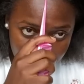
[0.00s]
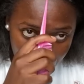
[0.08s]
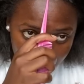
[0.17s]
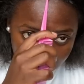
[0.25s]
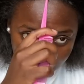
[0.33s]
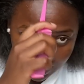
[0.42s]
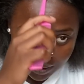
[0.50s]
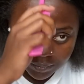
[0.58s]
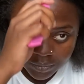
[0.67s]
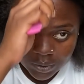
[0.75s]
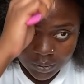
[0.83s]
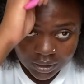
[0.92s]
I
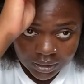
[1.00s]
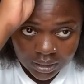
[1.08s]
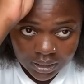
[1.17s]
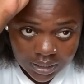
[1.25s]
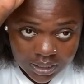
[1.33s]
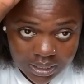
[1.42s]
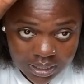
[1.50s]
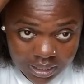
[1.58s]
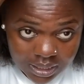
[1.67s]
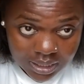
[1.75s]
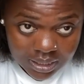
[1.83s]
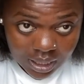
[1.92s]
am doing this.
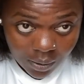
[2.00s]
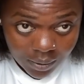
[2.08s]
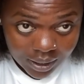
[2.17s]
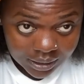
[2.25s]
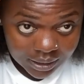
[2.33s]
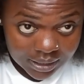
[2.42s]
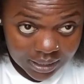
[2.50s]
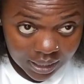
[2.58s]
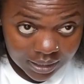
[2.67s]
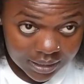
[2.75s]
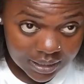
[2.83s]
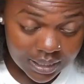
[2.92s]
This is a word that
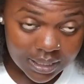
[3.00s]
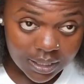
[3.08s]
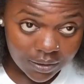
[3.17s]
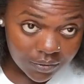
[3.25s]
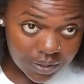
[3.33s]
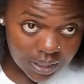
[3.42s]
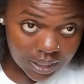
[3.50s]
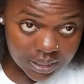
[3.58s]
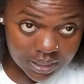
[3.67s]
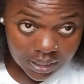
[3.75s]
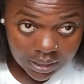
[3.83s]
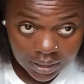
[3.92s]
I received
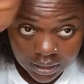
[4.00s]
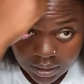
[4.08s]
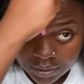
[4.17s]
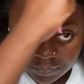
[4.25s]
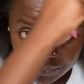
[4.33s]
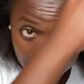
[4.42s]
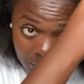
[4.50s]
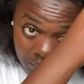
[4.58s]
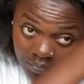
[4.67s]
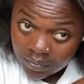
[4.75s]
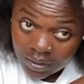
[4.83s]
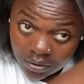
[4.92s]
yesterday
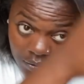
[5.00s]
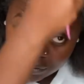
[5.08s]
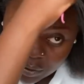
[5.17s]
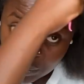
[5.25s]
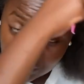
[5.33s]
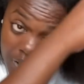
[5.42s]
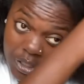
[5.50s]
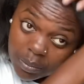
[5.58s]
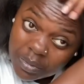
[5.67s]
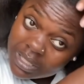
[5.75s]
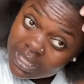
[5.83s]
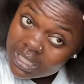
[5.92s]
from
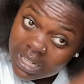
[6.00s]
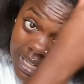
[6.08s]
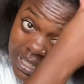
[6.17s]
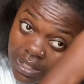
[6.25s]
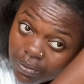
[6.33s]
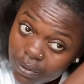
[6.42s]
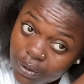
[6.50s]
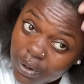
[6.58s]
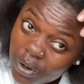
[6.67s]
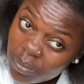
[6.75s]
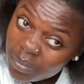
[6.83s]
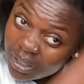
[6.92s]
Bishop T.D. Jakes. If you
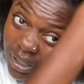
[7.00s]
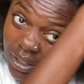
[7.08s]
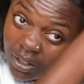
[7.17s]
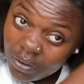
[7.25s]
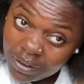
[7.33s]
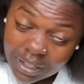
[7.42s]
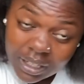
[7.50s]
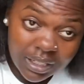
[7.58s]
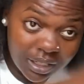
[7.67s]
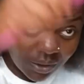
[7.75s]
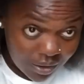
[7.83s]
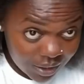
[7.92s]
know me
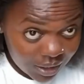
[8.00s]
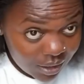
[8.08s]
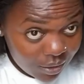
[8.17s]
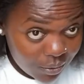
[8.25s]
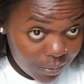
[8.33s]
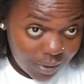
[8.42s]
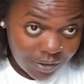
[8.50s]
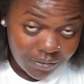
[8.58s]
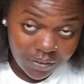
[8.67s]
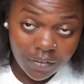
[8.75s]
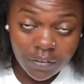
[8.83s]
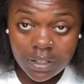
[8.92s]
already, you already know my
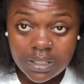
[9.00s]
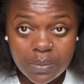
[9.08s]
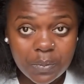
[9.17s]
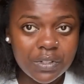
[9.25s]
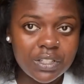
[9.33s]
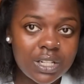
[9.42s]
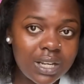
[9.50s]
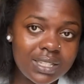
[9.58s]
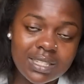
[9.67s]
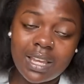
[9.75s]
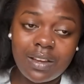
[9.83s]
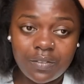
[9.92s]
favorite
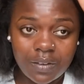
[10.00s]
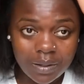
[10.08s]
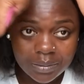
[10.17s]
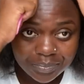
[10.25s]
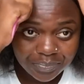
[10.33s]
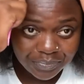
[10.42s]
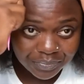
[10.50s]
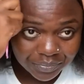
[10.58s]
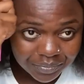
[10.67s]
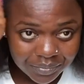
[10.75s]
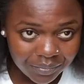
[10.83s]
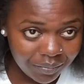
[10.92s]
preachers ever.
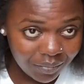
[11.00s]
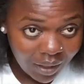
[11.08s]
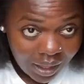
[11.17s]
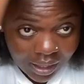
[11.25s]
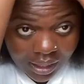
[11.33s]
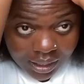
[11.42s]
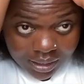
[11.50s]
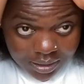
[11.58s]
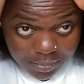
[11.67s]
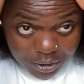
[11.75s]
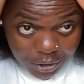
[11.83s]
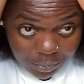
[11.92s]

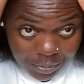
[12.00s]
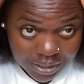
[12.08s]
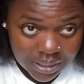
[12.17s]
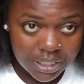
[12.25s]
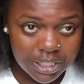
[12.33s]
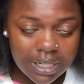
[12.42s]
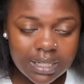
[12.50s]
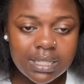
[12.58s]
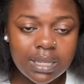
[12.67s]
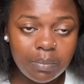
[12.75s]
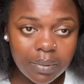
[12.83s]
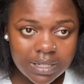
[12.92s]
It's Bishop T.D. Jakes
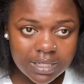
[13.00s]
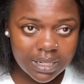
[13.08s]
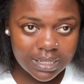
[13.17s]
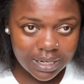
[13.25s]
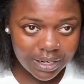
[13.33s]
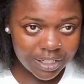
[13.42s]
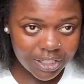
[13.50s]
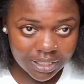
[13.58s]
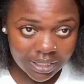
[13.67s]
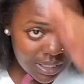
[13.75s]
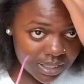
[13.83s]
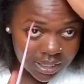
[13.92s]
and Pastor Sarah
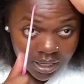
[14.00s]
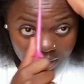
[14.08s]
Jakes.